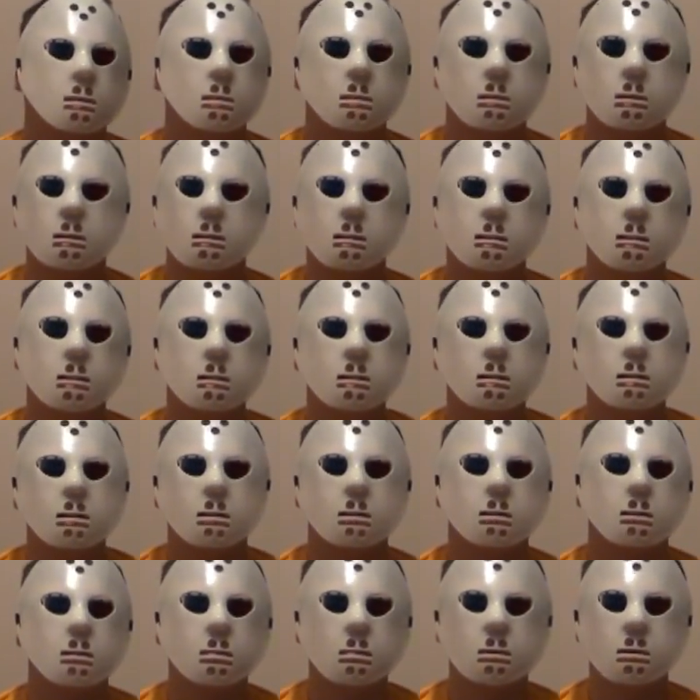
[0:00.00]
mini
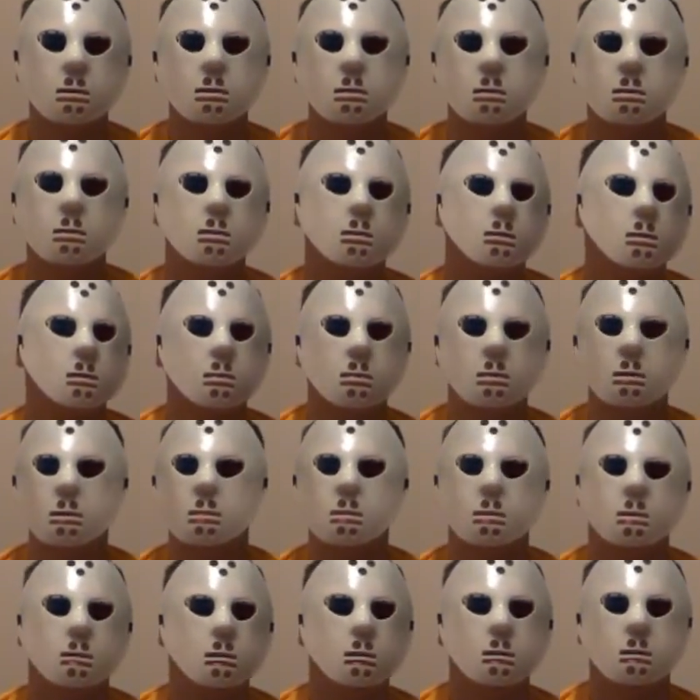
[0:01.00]
spoof
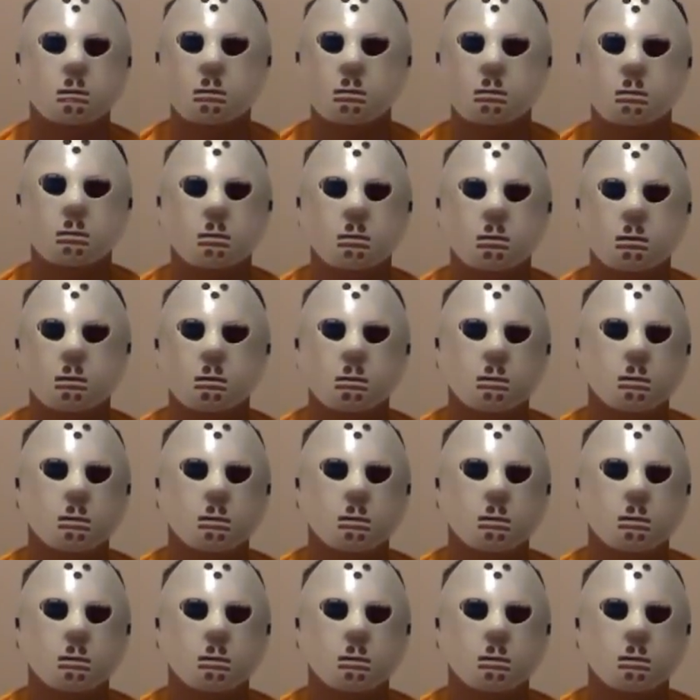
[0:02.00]
ripoff,